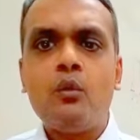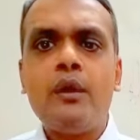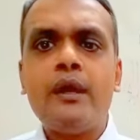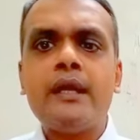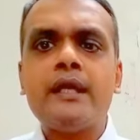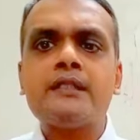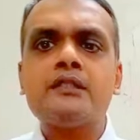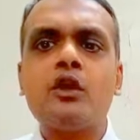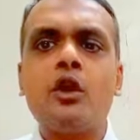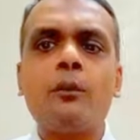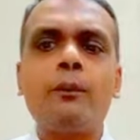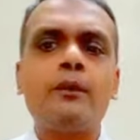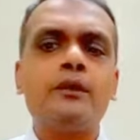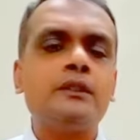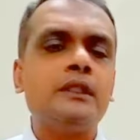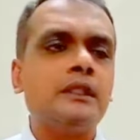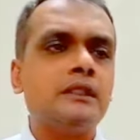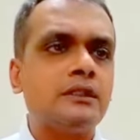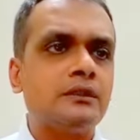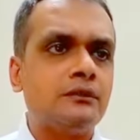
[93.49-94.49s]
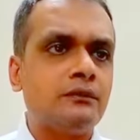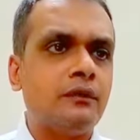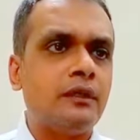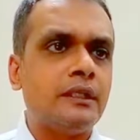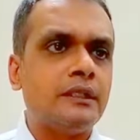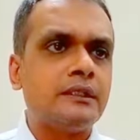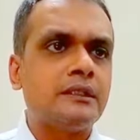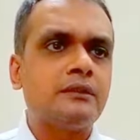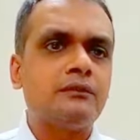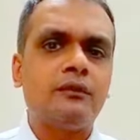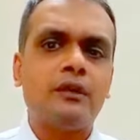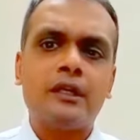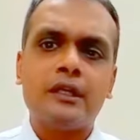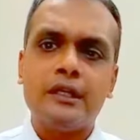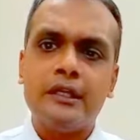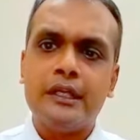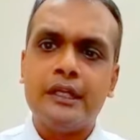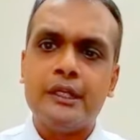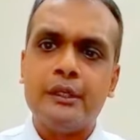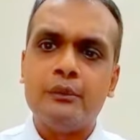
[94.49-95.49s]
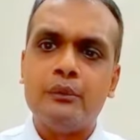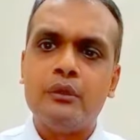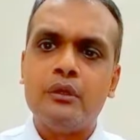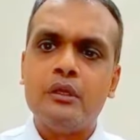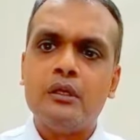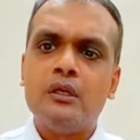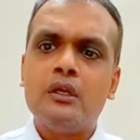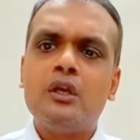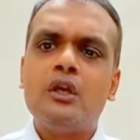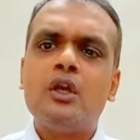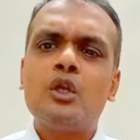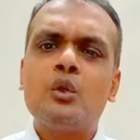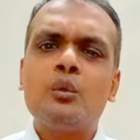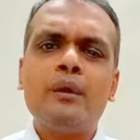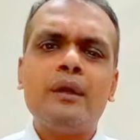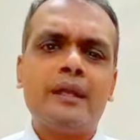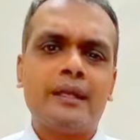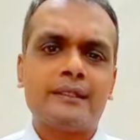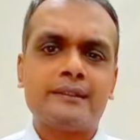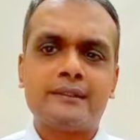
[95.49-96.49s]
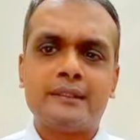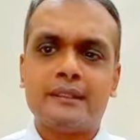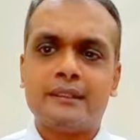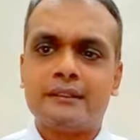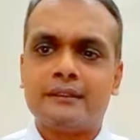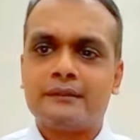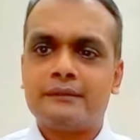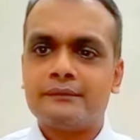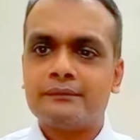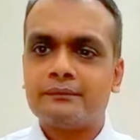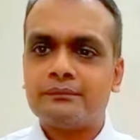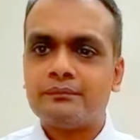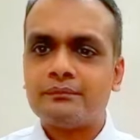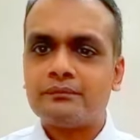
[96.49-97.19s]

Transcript: whereas the opposite ones were grieved to an extent,